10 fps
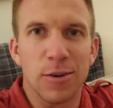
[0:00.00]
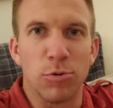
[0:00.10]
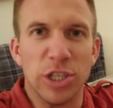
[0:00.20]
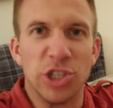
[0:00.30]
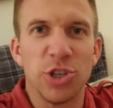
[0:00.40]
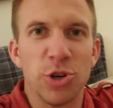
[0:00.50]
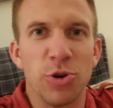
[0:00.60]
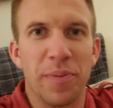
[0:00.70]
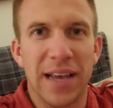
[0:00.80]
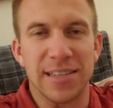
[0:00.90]
Would
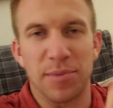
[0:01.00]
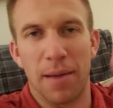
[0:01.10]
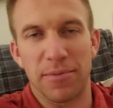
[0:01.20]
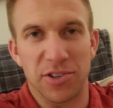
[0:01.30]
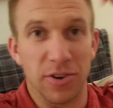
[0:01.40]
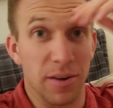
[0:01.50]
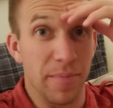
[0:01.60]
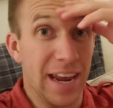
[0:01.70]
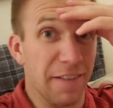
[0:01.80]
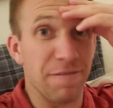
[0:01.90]
you pass up the opportunity to
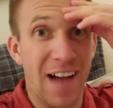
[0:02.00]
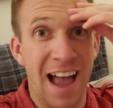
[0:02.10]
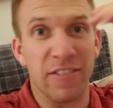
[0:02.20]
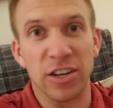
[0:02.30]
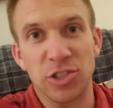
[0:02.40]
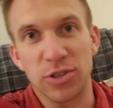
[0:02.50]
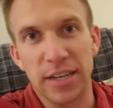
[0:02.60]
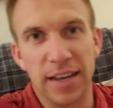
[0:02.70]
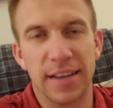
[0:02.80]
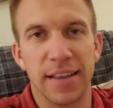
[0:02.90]
make
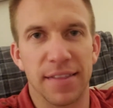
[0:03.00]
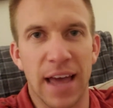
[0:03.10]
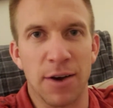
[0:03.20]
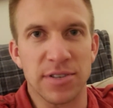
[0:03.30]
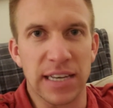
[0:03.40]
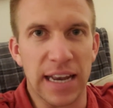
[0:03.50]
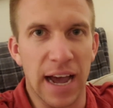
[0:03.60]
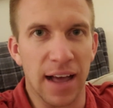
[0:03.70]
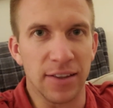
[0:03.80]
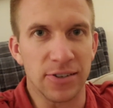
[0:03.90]

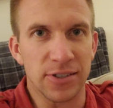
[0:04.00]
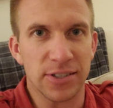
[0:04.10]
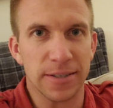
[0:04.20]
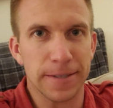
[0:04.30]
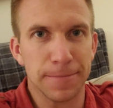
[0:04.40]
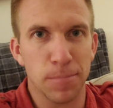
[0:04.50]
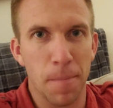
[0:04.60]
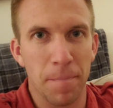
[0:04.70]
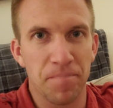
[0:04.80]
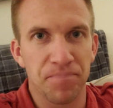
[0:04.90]
$500,000
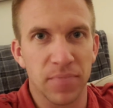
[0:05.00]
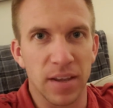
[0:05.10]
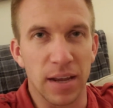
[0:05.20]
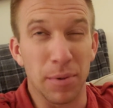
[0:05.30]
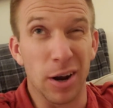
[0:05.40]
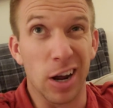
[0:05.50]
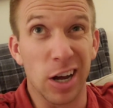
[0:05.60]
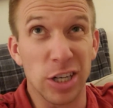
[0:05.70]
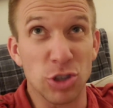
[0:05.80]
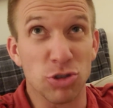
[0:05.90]
in about
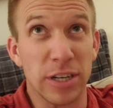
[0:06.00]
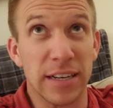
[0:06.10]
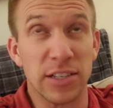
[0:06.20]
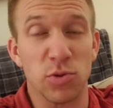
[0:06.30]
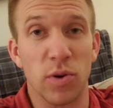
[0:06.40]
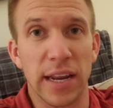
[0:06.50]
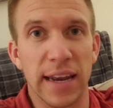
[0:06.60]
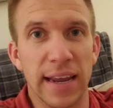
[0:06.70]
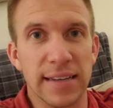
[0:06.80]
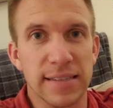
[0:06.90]
120
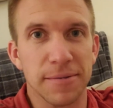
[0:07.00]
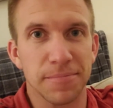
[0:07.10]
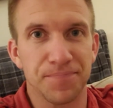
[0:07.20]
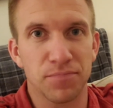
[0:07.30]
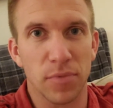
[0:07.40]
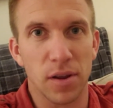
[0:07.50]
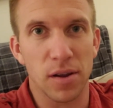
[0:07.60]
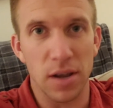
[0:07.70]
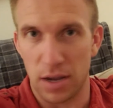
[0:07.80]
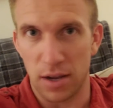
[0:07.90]
days?
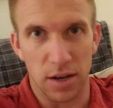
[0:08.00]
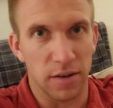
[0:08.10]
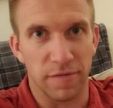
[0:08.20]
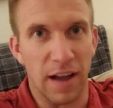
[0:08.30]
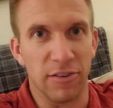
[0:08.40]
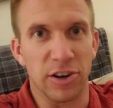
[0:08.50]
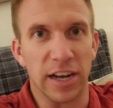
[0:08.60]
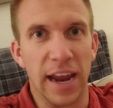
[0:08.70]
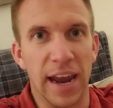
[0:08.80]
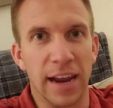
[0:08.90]

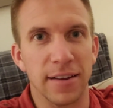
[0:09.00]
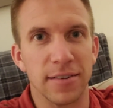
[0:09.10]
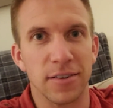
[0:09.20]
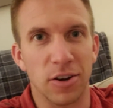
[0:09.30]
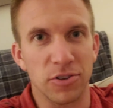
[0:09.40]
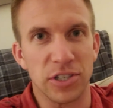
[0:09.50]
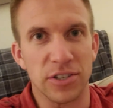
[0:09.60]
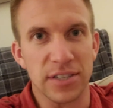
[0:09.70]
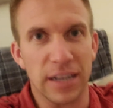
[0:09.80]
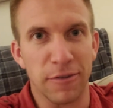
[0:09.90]
500K all to
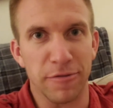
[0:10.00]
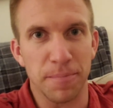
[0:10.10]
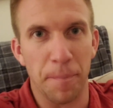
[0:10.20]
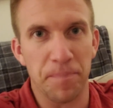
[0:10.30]
yourself.